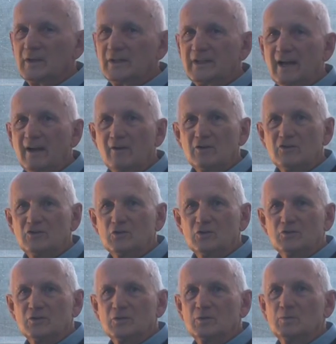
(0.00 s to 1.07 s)
encourage you
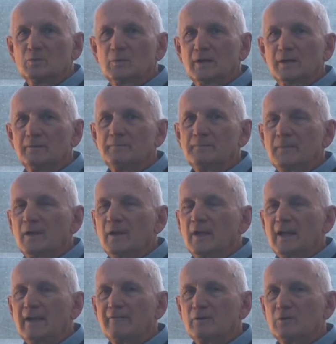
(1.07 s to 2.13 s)
to
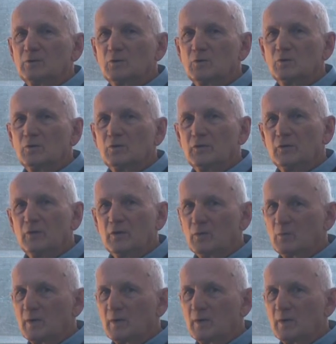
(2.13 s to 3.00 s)
have a good look through the